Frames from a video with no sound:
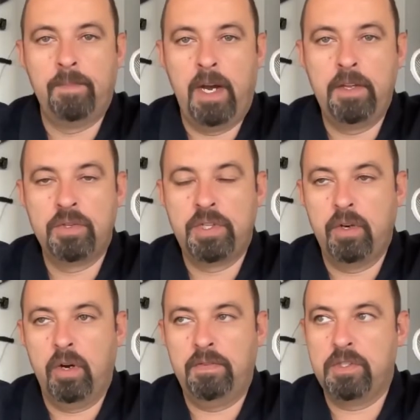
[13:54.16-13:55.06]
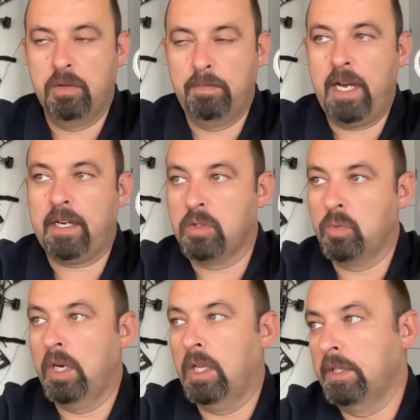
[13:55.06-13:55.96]
so I use the Office on Mac as
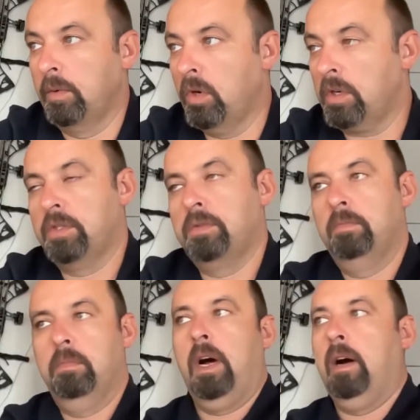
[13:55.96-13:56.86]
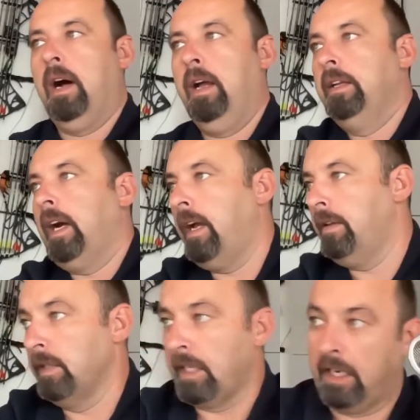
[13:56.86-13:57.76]
well, and it works. I
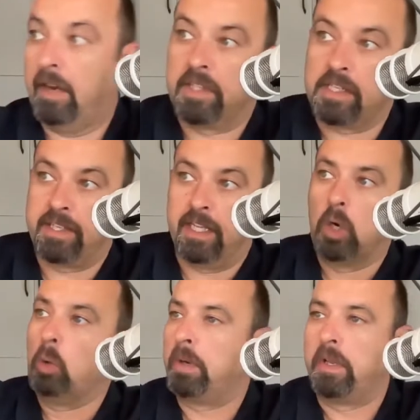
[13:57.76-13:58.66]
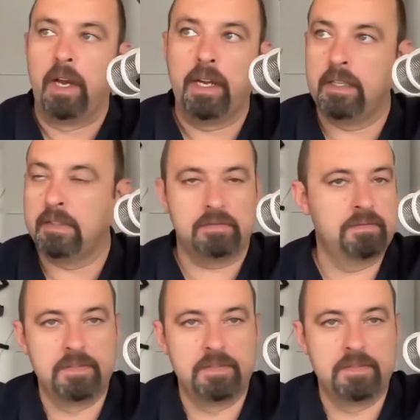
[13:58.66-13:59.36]
have an Excel open, I have